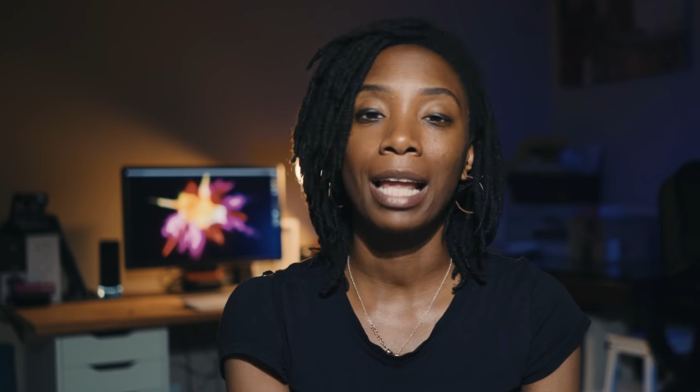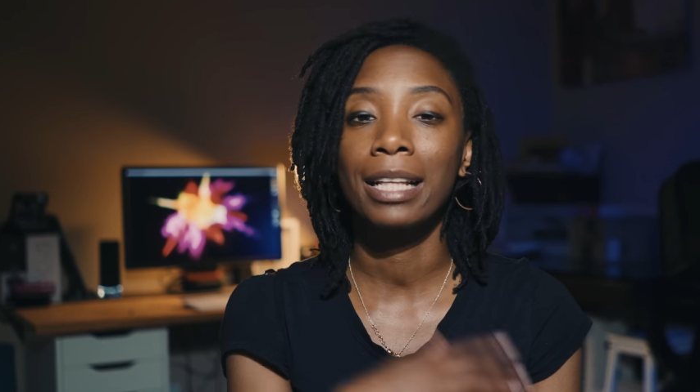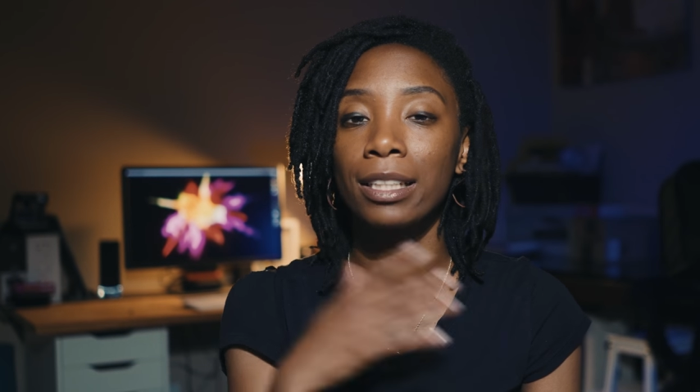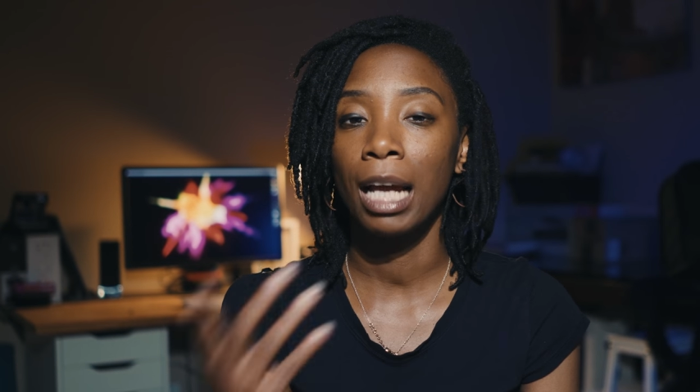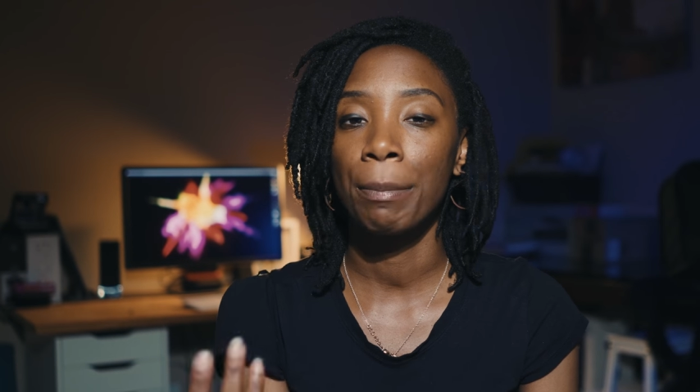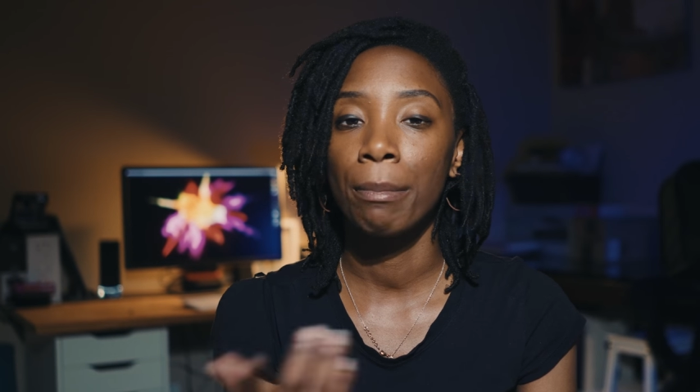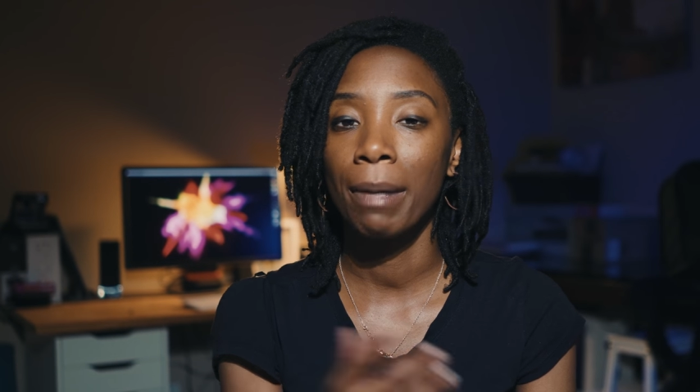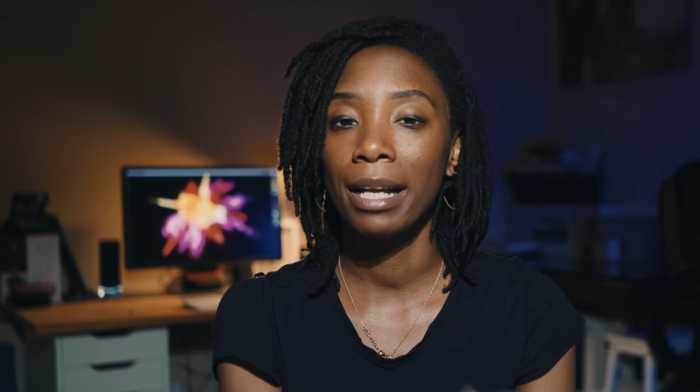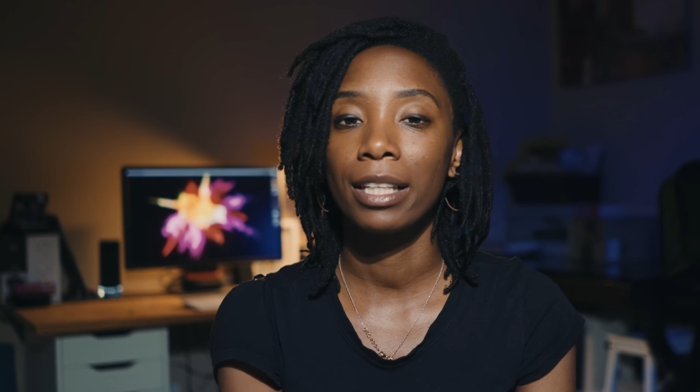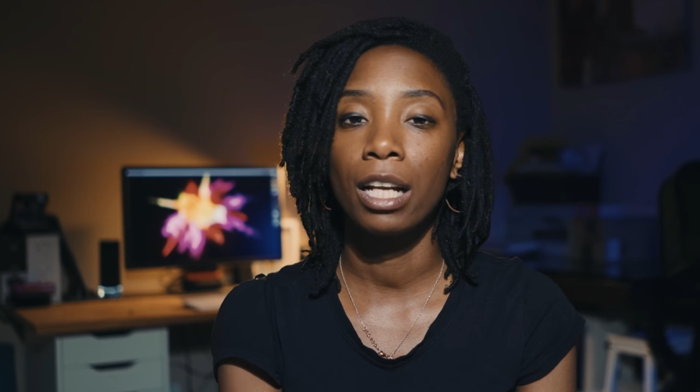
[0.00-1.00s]
like the type of
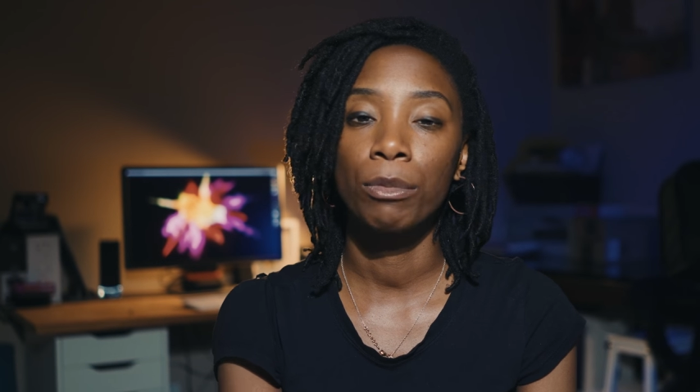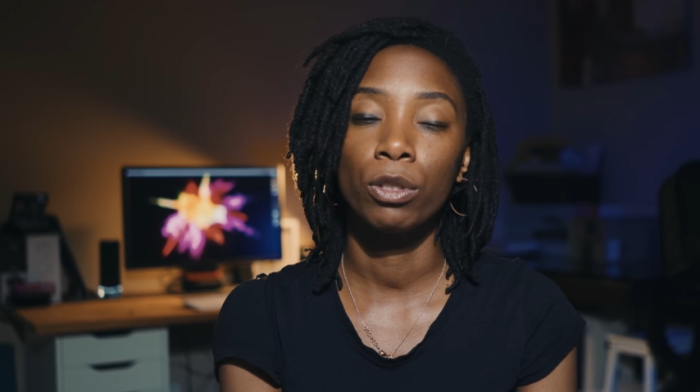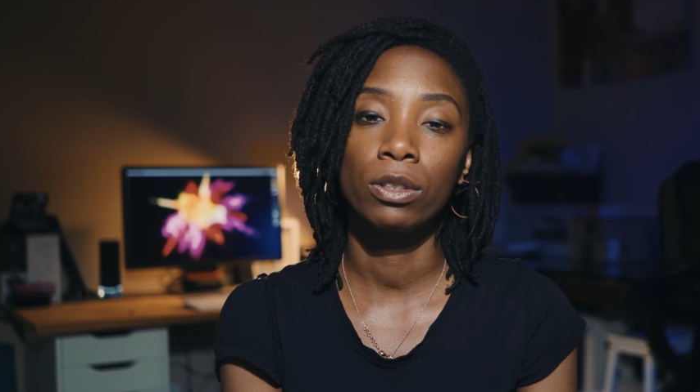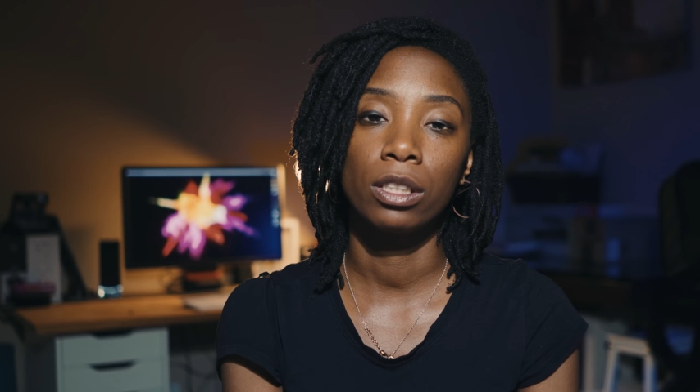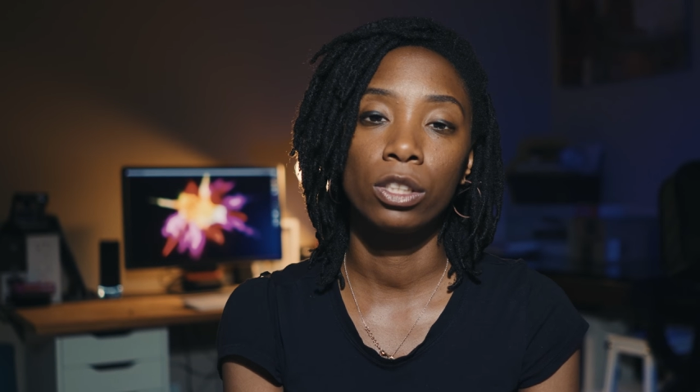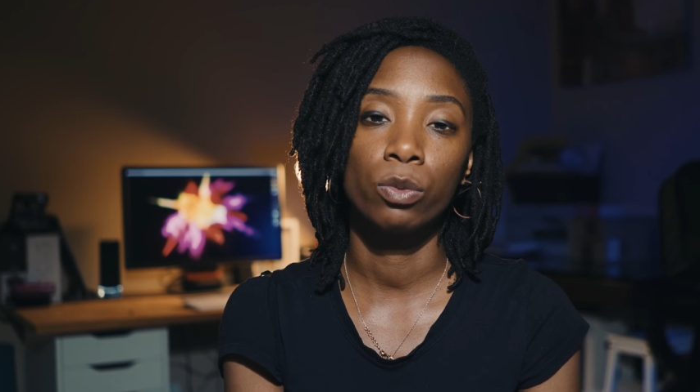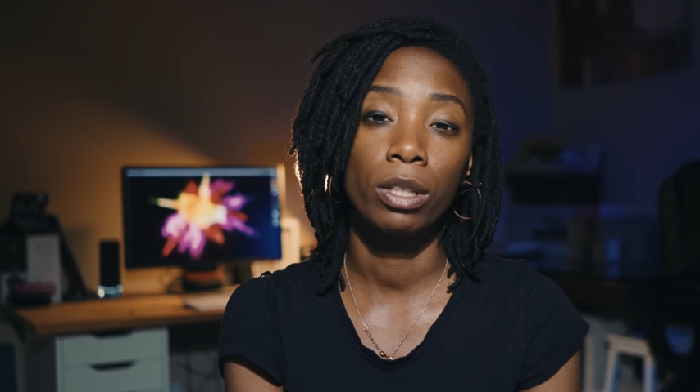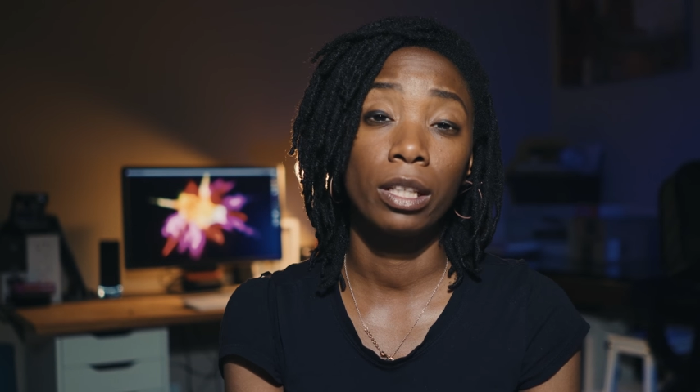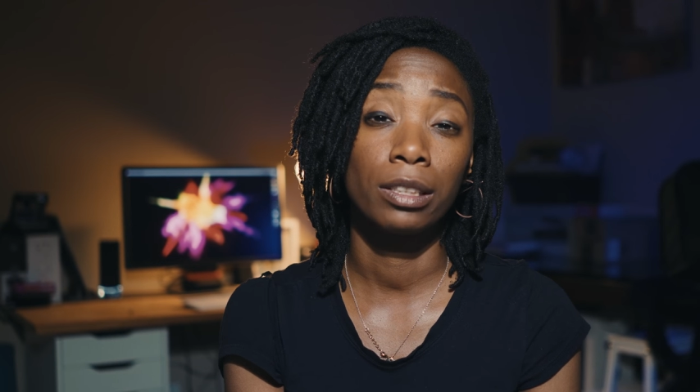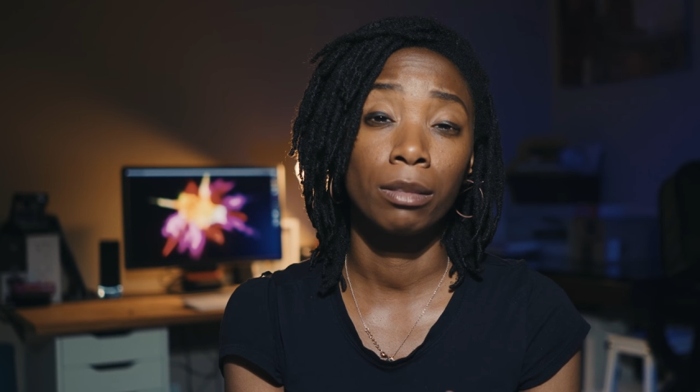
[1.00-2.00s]
mic that I'm using as
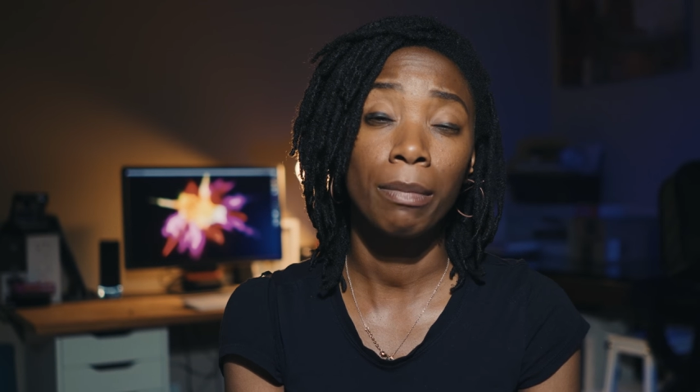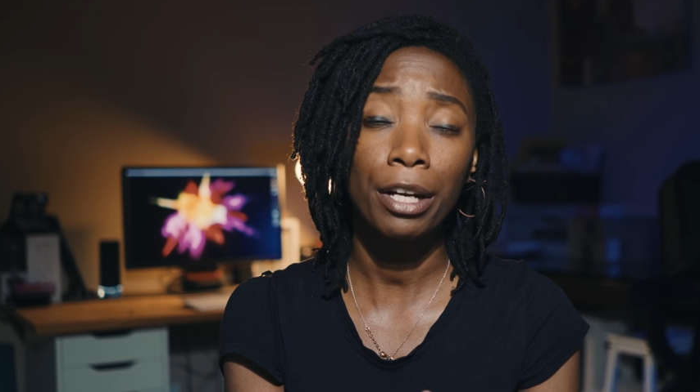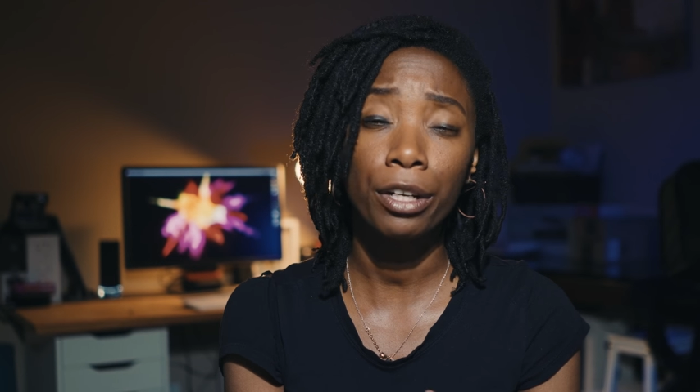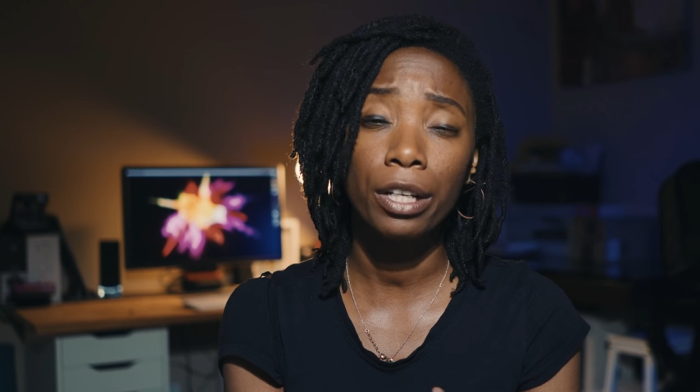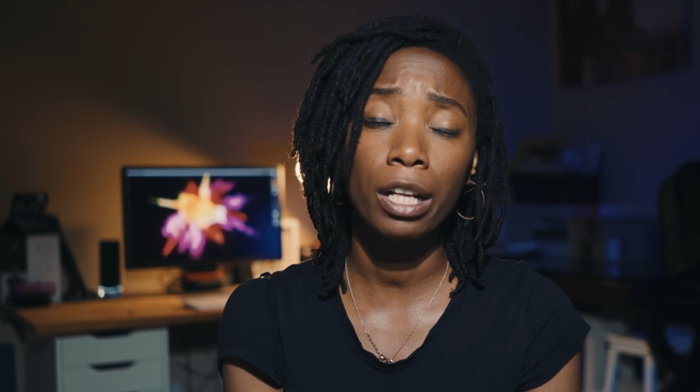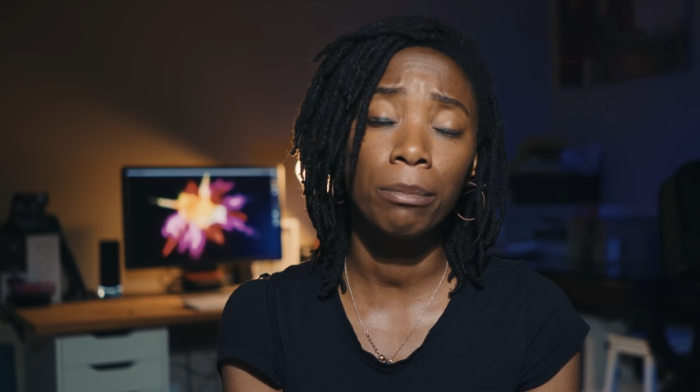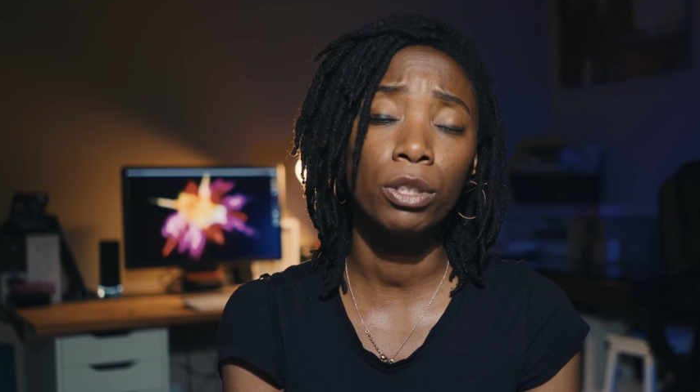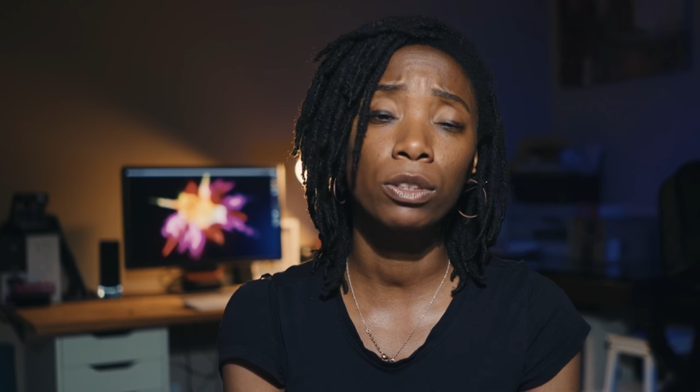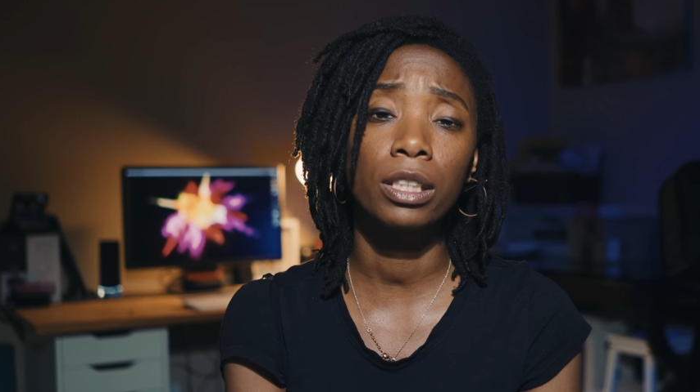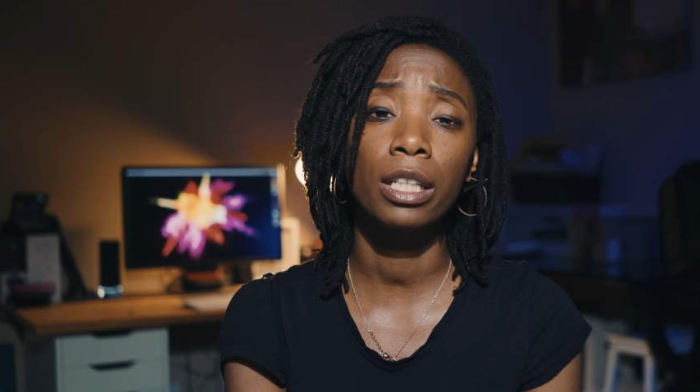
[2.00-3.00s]
well as the monitor that I'm
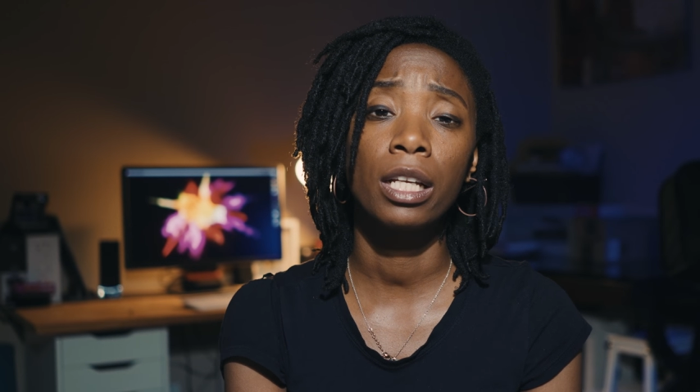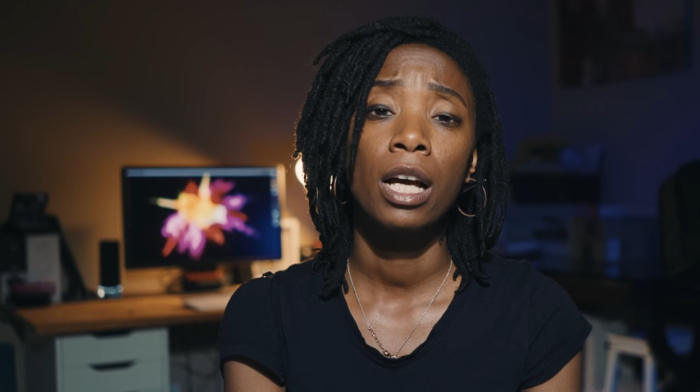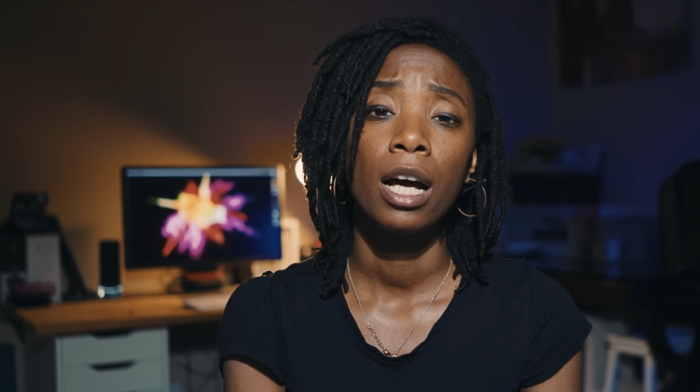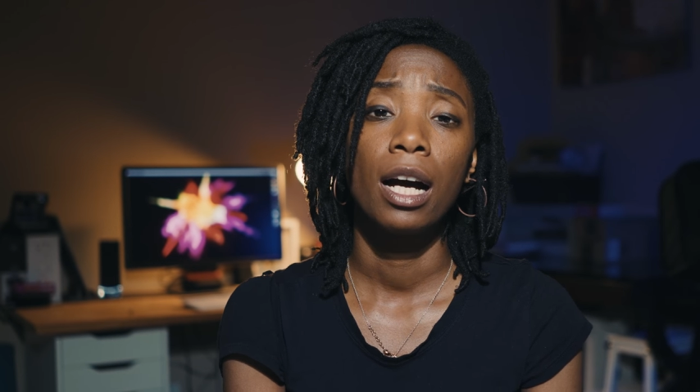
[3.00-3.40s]
using.